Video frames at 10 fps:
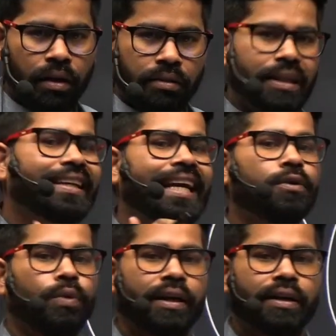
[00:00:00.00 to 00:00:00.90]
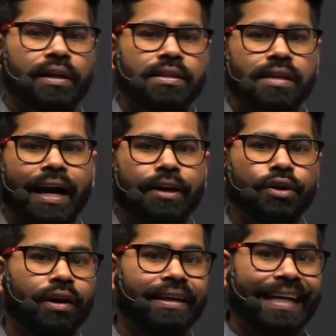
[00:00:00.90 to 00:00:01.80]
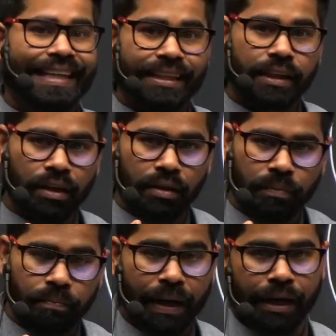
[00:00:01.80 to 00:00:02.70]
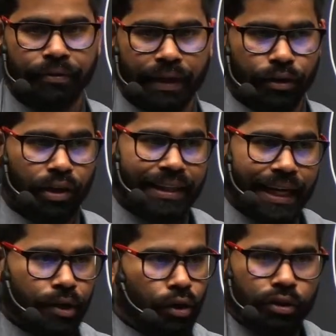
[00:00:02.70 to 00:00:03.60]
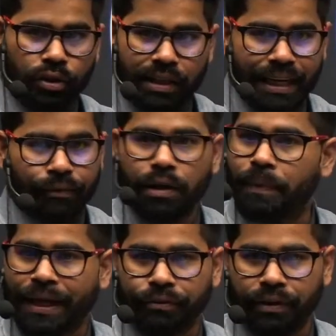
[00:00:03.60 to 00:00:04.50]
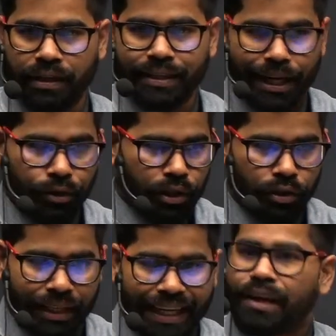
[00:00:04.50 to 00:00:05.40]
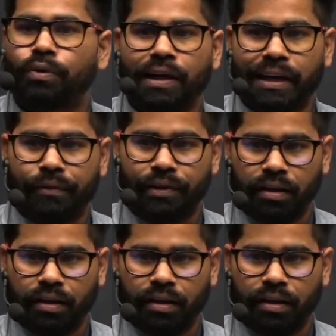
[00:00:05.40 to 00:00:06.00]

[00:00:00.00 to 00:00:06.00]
the gig workers are not getting the benefit, or they are not on the level playing field. They are not on the equal level.